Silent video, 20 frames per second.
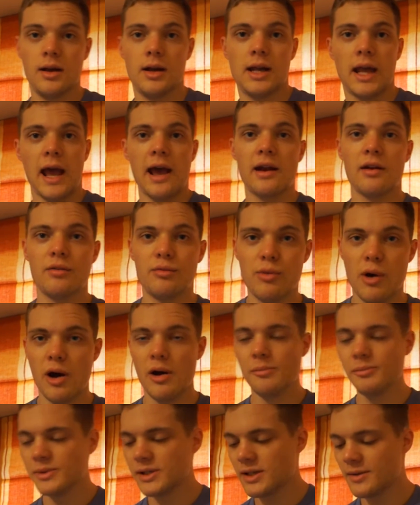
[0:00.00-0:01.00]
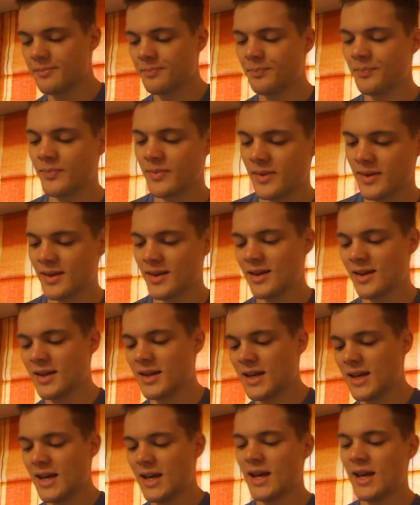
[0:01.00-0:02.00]
Can of worms.
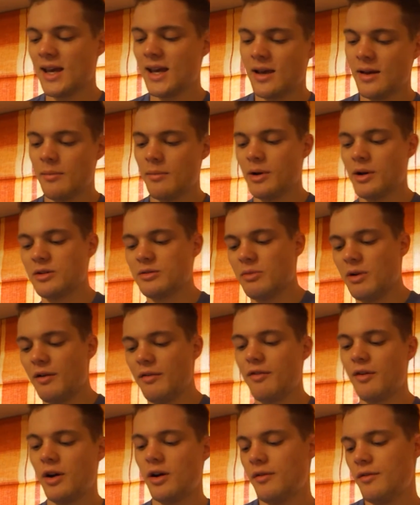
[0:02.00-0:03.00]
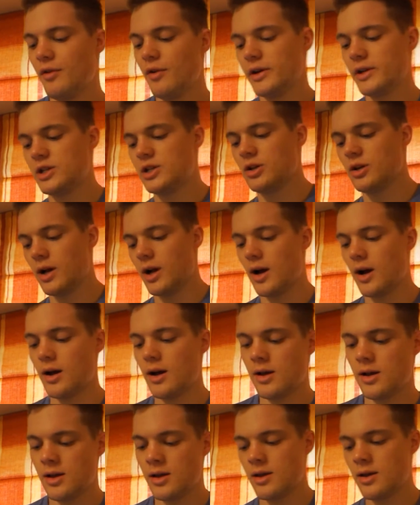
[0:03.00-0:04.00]
Because my friend avoids sugar